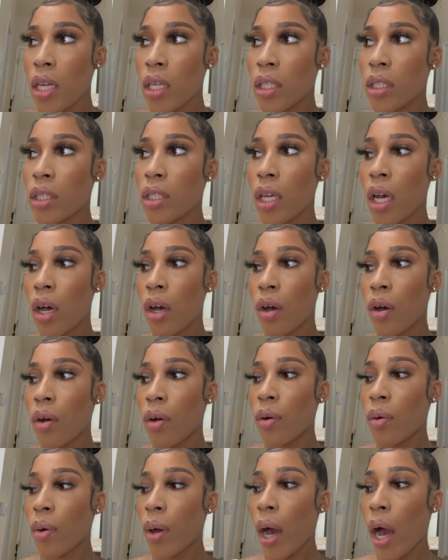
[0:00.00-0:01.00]

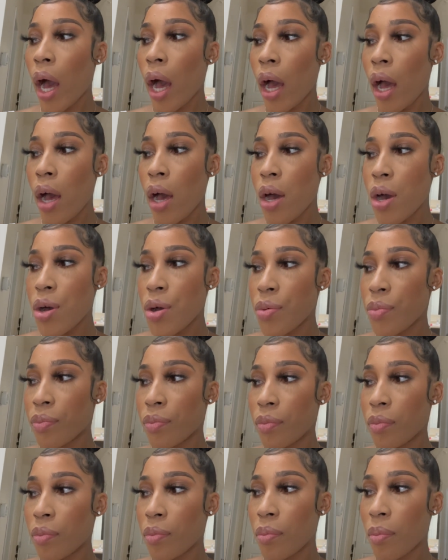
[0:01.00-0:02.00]
So, um,
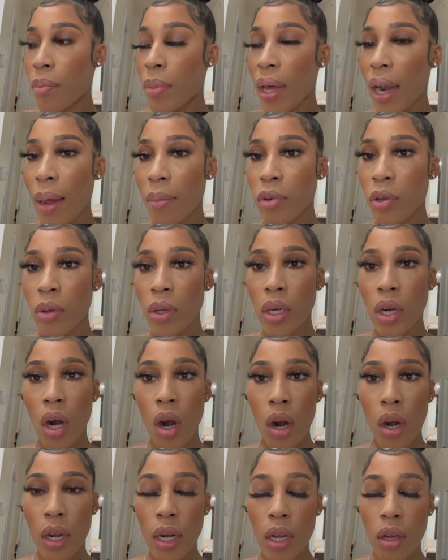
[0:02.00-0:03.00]
but I'm doing
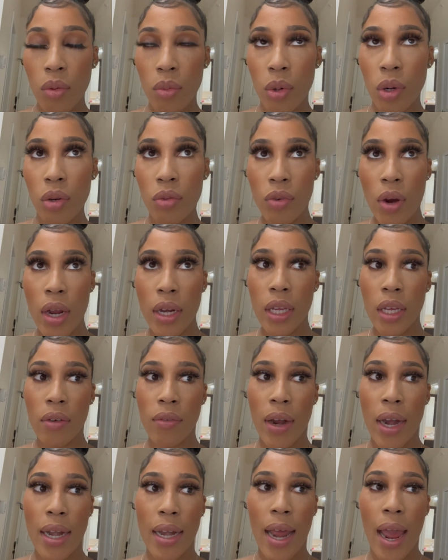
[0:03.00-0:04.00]
cardio, well, running
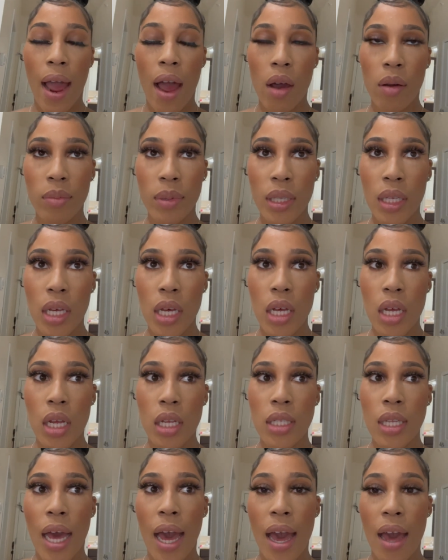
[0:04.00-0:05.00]
right now
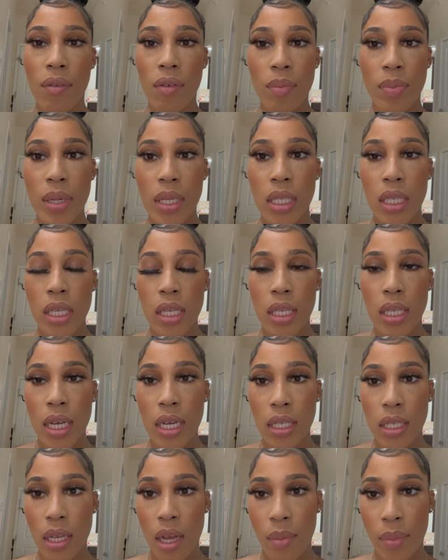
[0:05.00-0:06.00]
because I have a P T
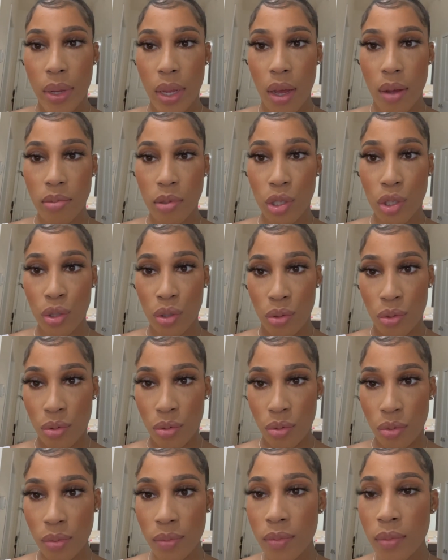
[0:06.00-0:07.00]
test coming up
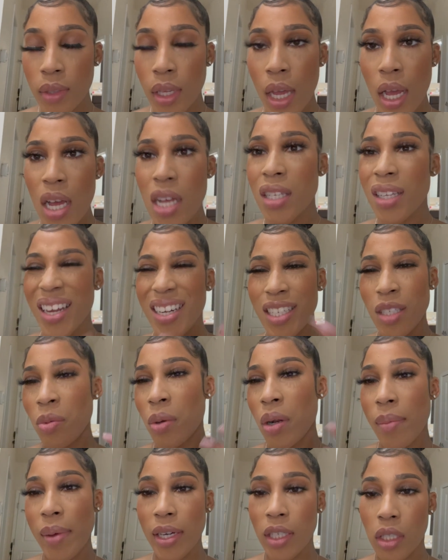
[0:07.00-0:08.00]
soon. So I just want
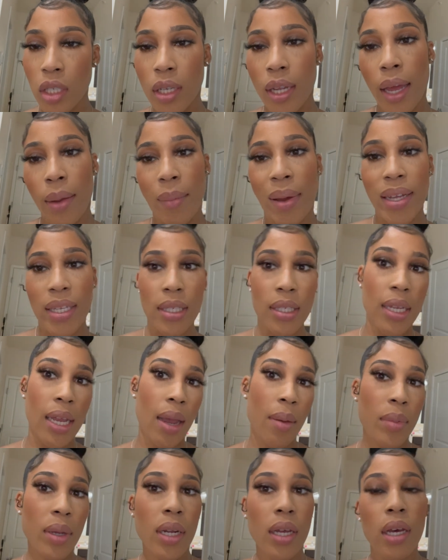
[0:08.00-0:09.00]
to make sure like my
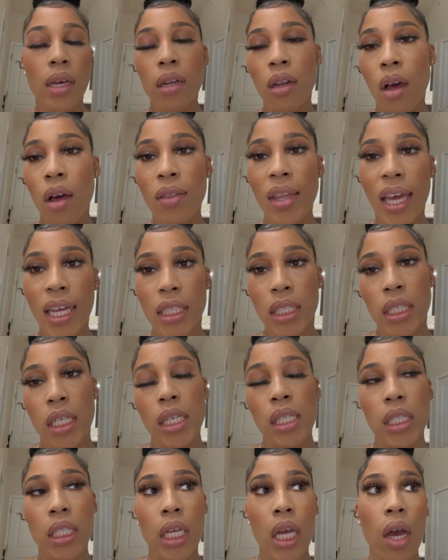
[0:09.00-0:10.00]
stamina and all that's
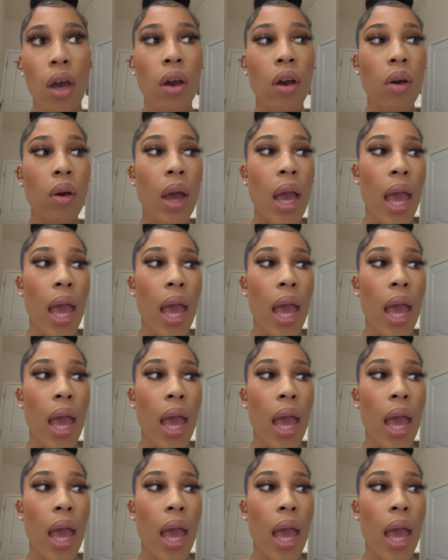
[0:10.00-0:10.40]
good to go.